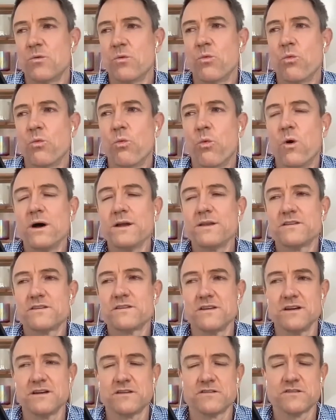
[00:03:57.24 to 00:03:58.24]
What
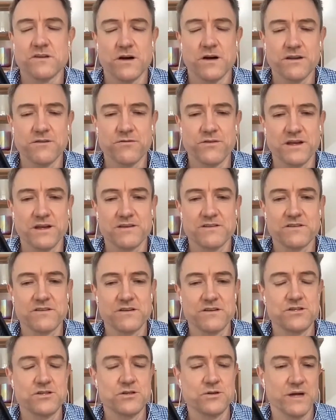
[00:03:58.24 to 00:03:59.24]
side effects
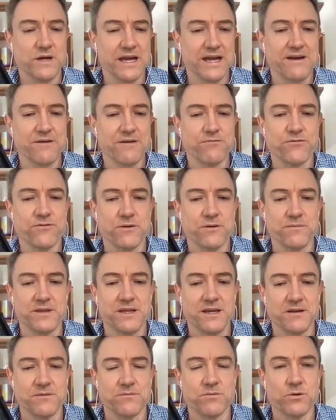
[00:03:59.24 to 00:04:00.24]
did you have from
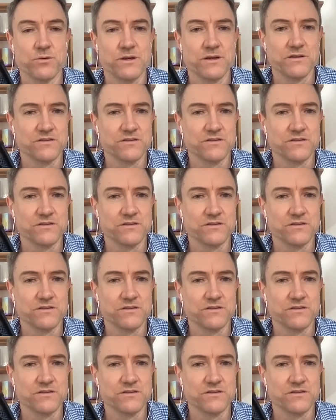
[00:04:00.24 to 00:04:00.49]
the Enbrel?